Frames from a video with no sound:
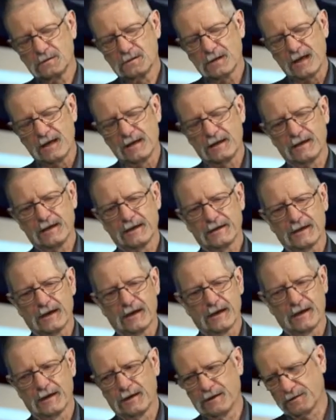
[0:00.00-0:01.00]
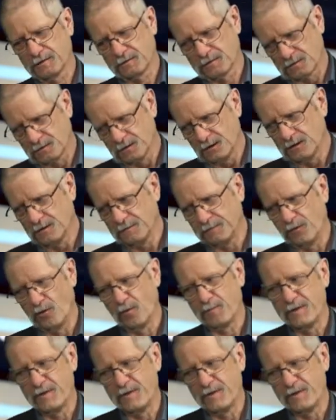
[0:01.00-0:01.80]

Erlang has 4